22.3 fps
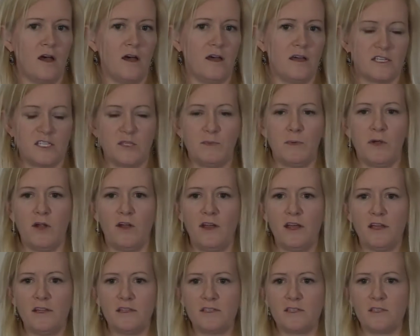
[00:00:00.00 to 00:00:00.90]

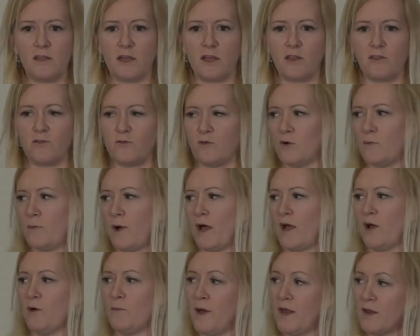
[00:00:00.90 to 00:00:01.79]
experience, like through a
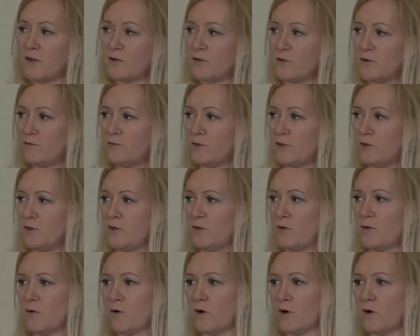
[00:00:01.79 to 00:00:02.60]
biomedical view